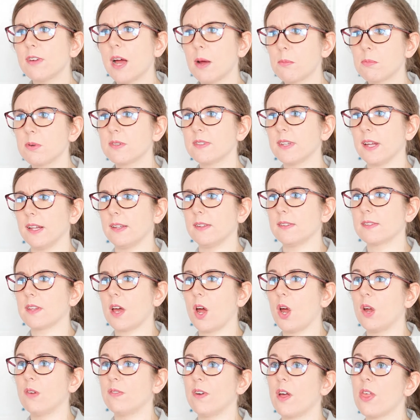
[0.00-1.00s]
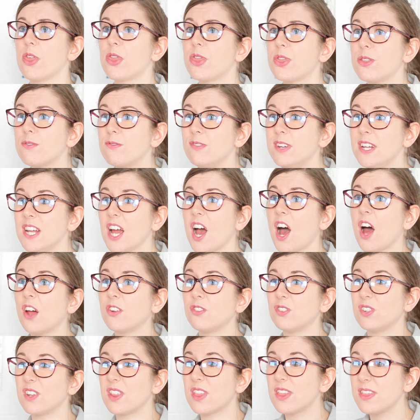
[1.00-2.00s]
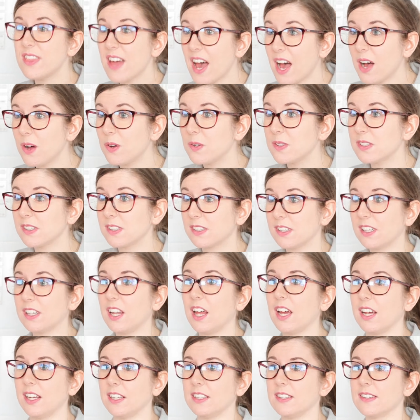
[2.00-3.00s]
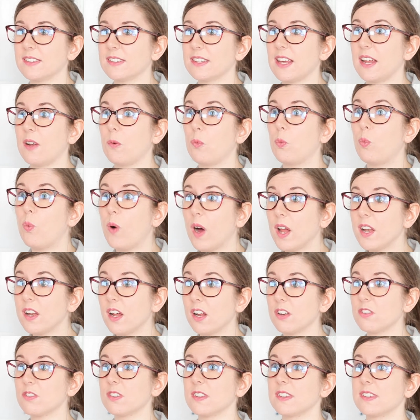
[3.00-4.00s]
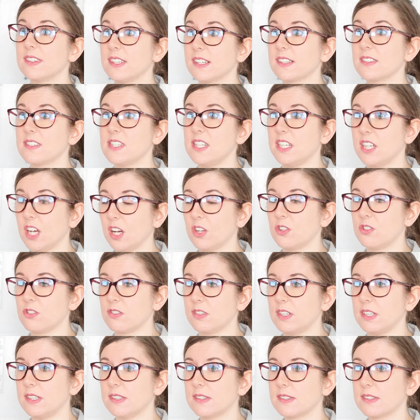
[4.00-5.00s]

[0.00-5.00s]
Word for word: represents over 300,000 clients in 160 countries.